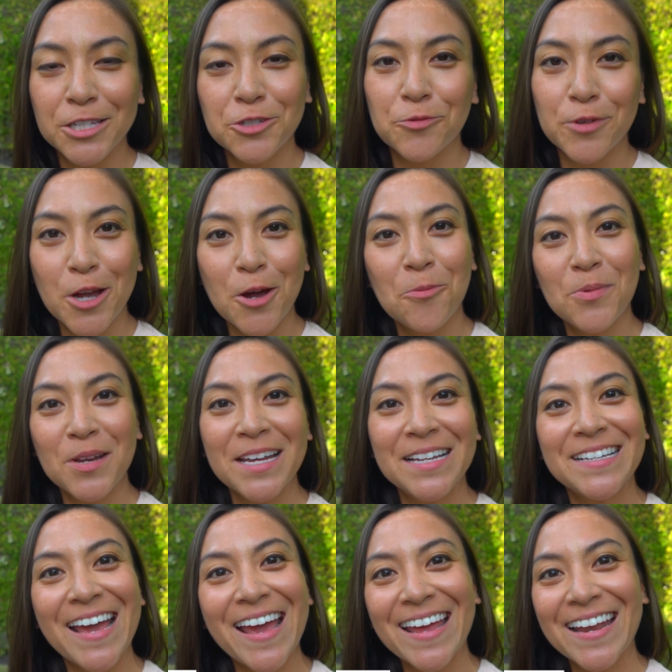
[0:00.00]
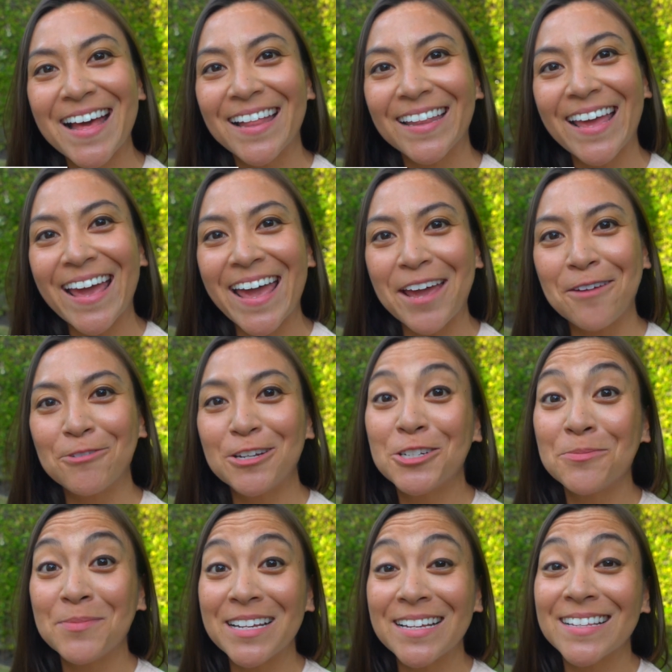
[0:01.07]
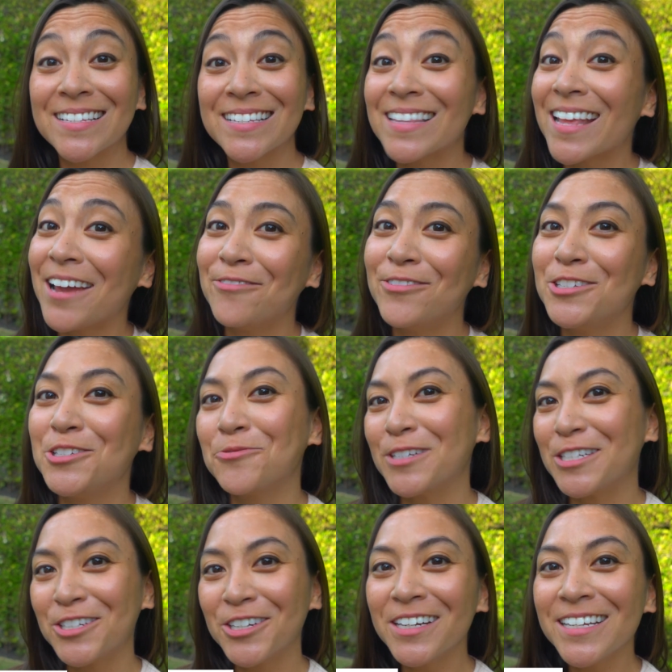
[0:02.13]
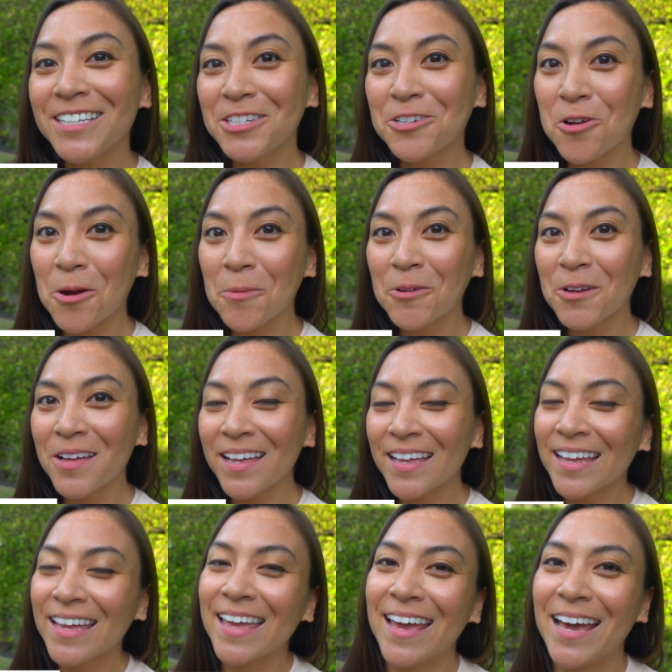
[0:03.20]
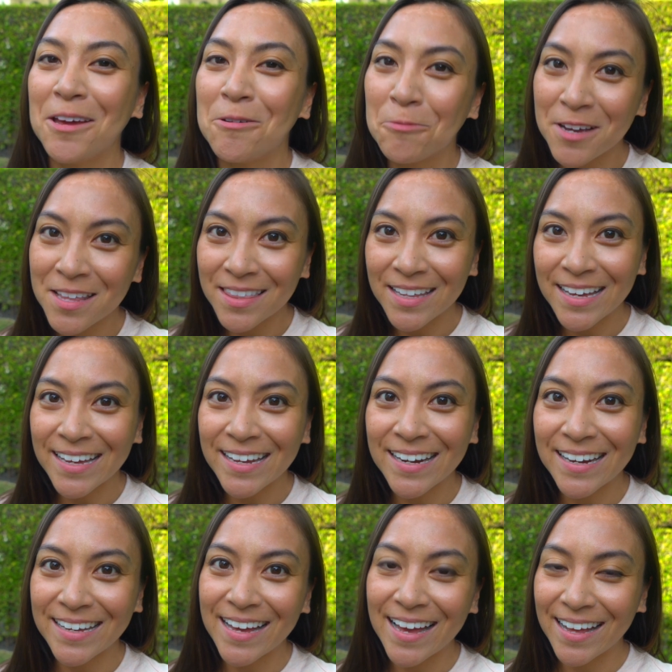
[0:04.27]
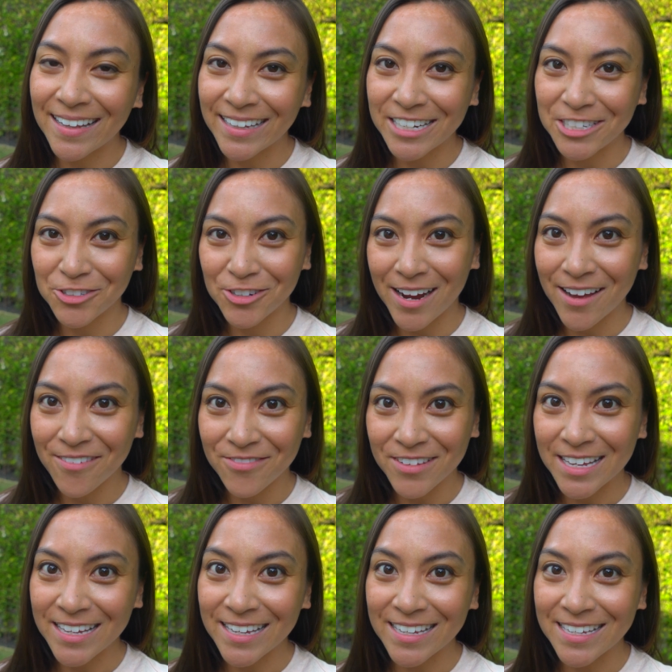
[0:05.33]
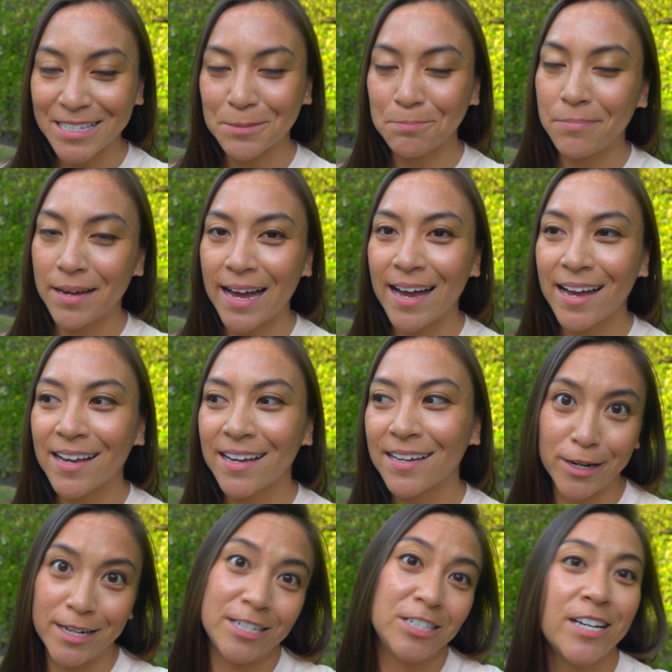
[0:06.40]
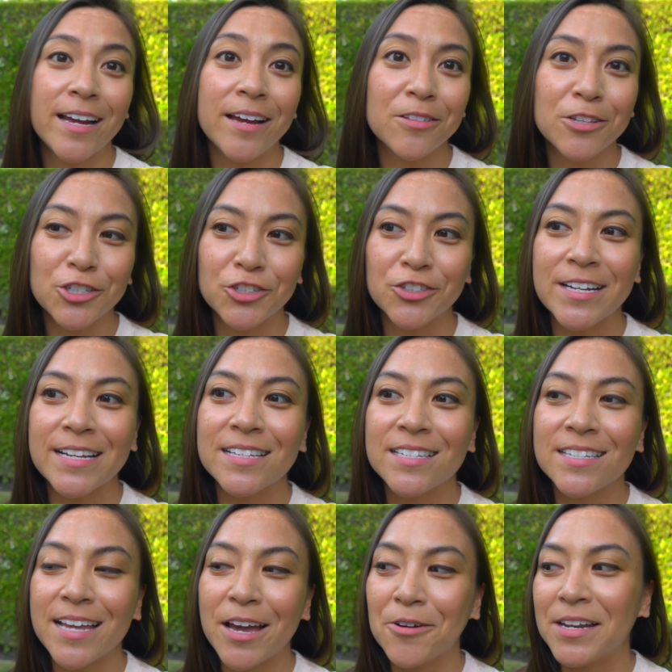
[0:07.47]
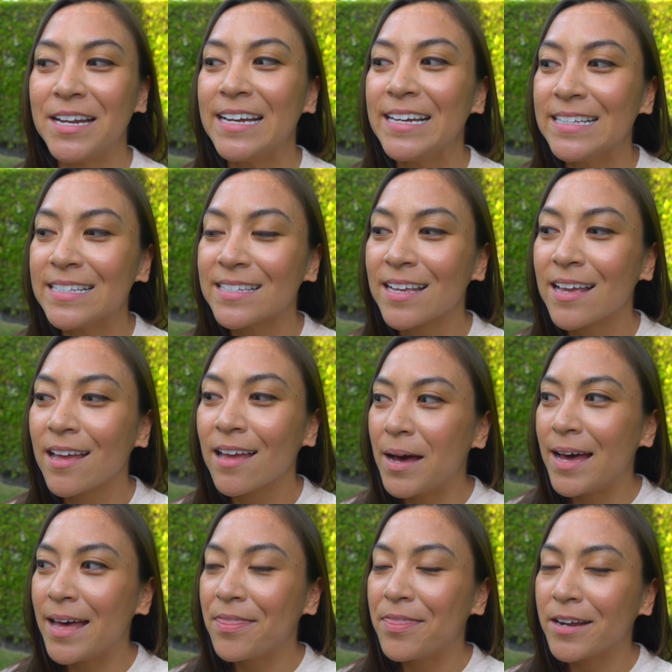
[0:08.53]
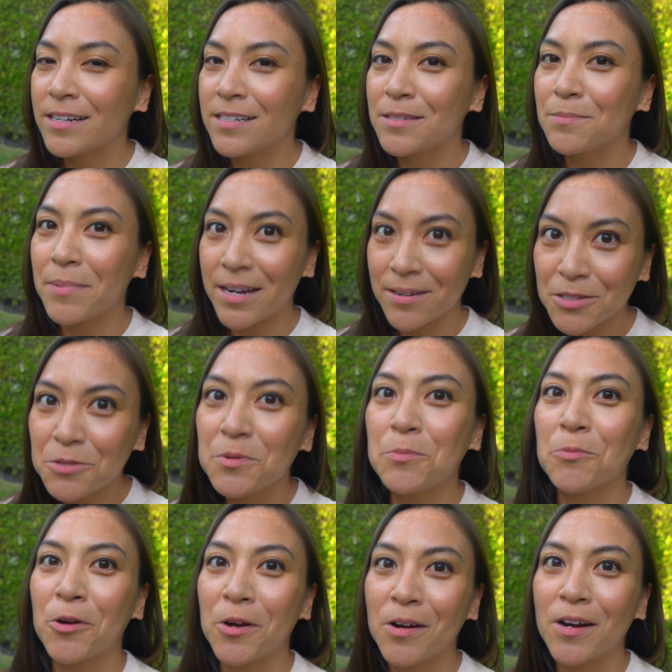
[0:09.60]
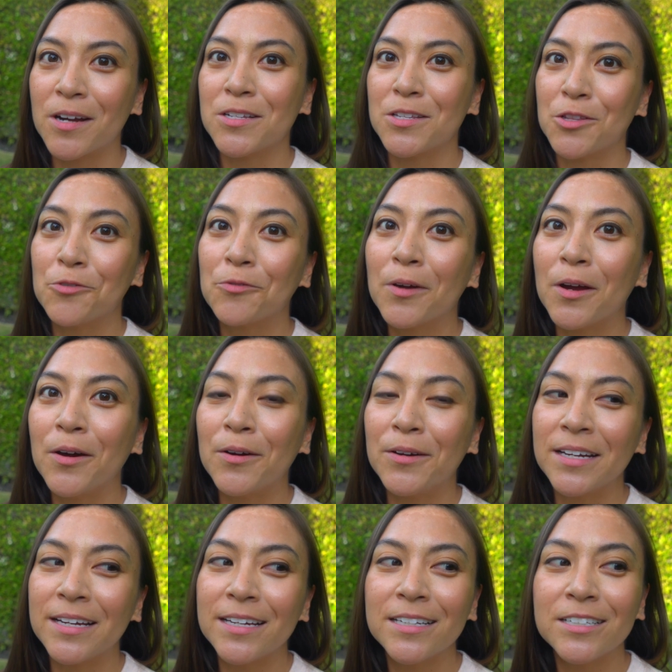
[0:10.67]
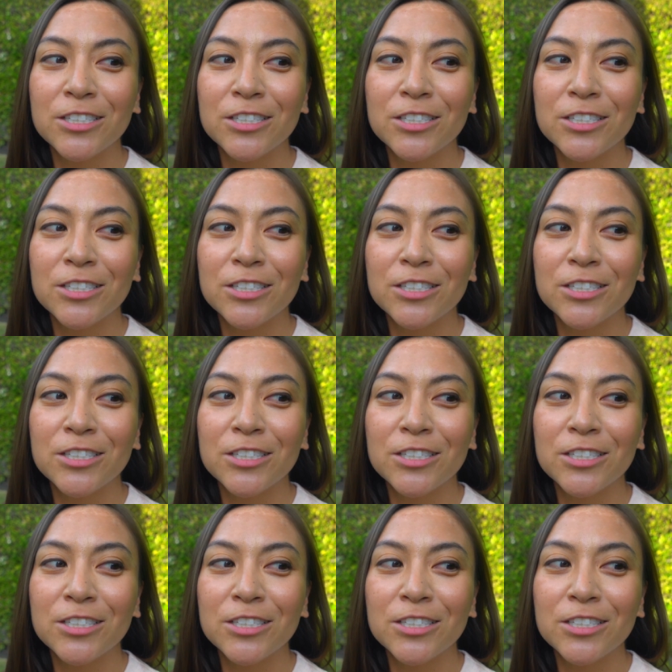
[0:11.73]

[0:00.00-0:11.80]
It's reopening day in LA, which means life is returning to normal, and with it, LA traffic is back. We're gonna check out the streets, see how it is, but there's bound to be more cars on the road.